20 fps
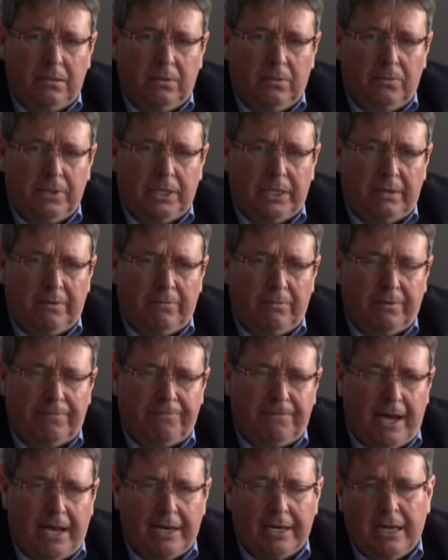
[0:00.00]
we
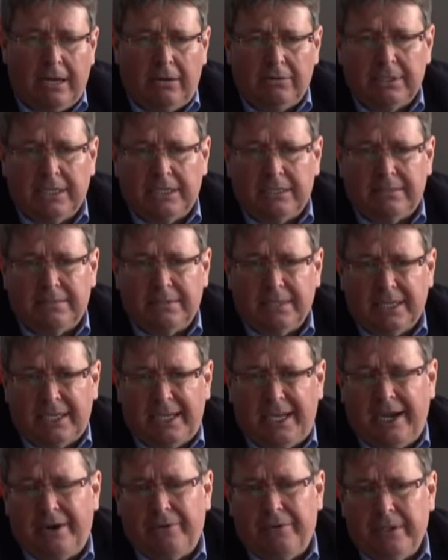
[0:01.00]
found out that
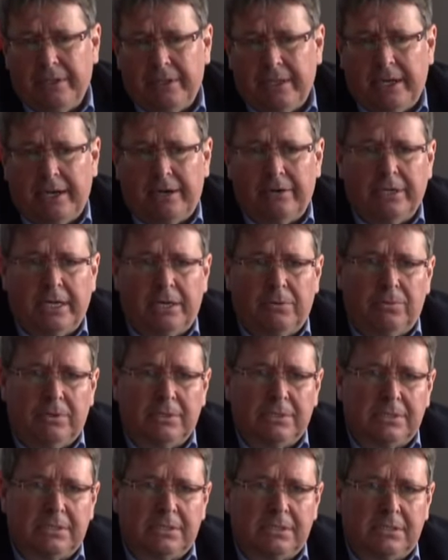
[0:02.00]
here and there
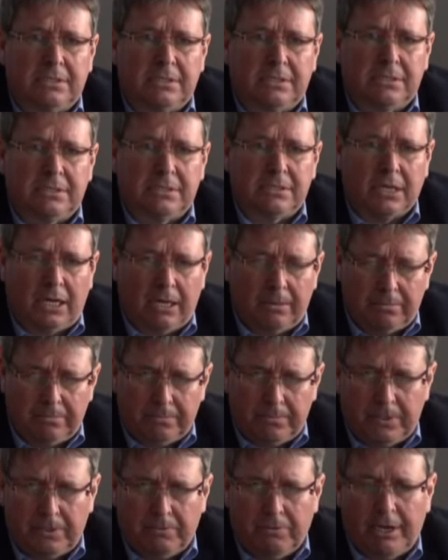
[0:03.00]
was
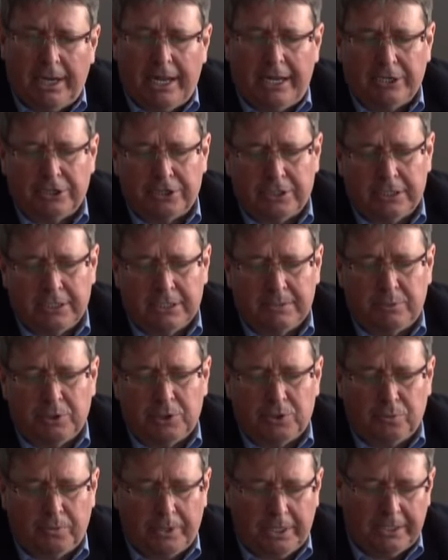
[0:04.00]
some relations
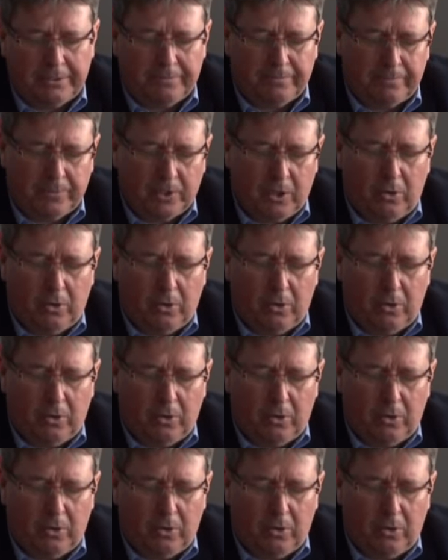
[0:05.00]
between